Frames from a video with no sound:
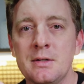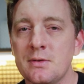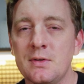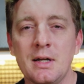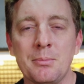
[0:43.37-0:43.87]

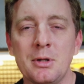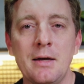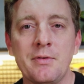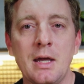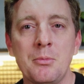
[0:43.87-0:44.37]
to set up
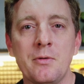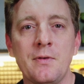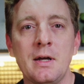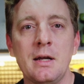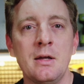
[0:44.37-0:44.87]
live camera
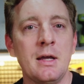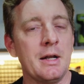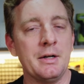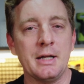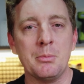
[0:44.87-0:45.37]
feed
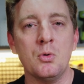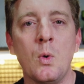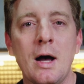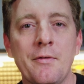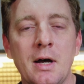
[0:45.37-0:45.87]
and enable
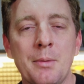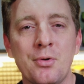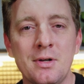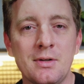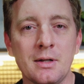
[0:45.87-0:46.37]
Wi-Fi
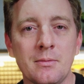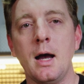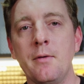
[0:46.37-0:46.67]
printing.